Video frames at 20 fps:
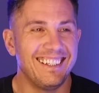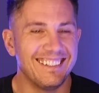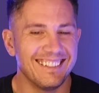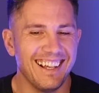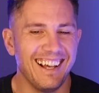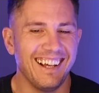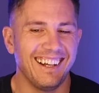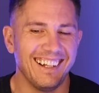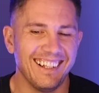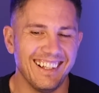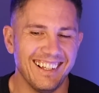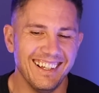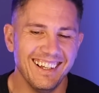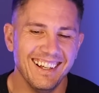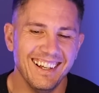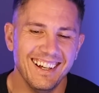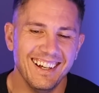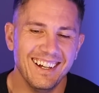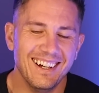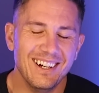Exactly.
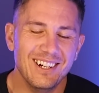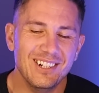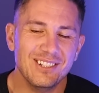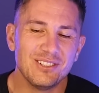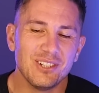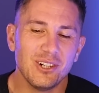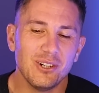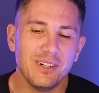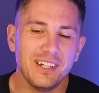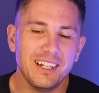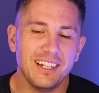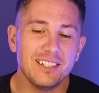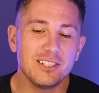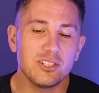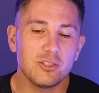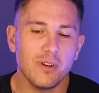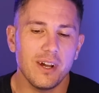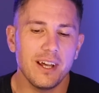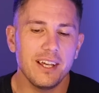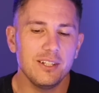So it is
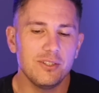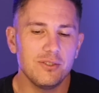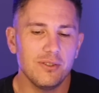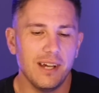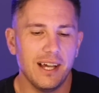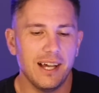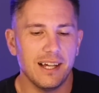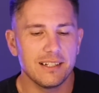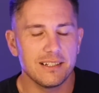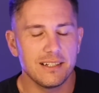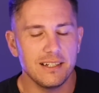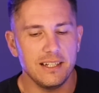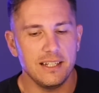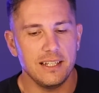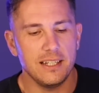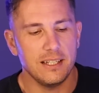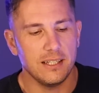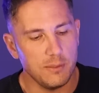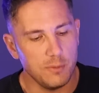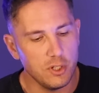trying to
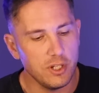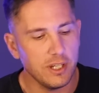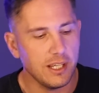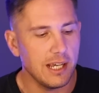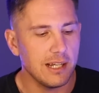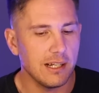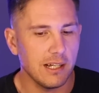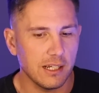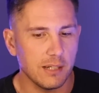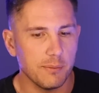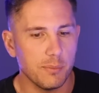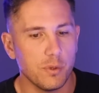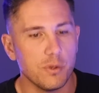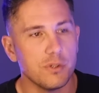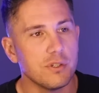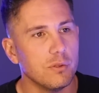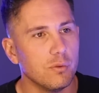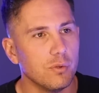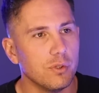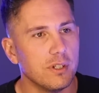actually communicate like a
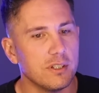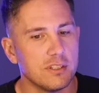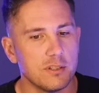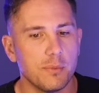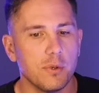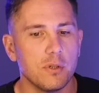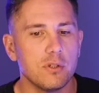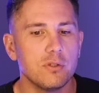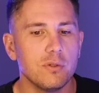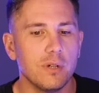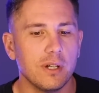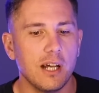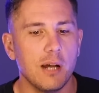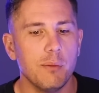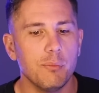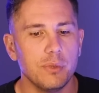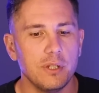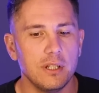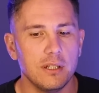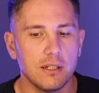person would, as opposed to a
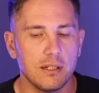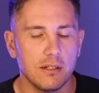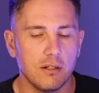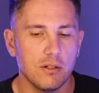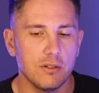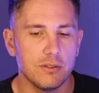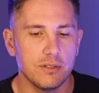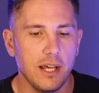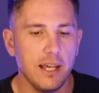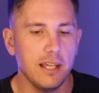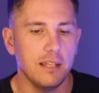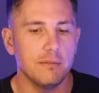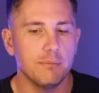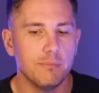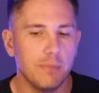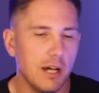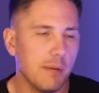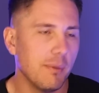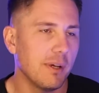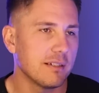company that goes, hey,
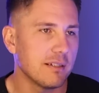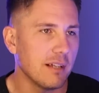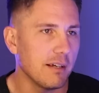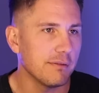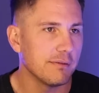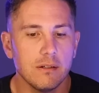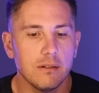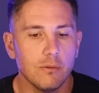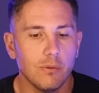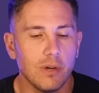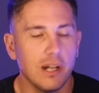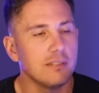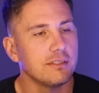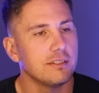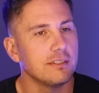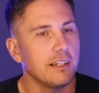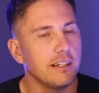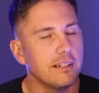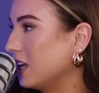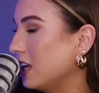buy my stuff. What else is there?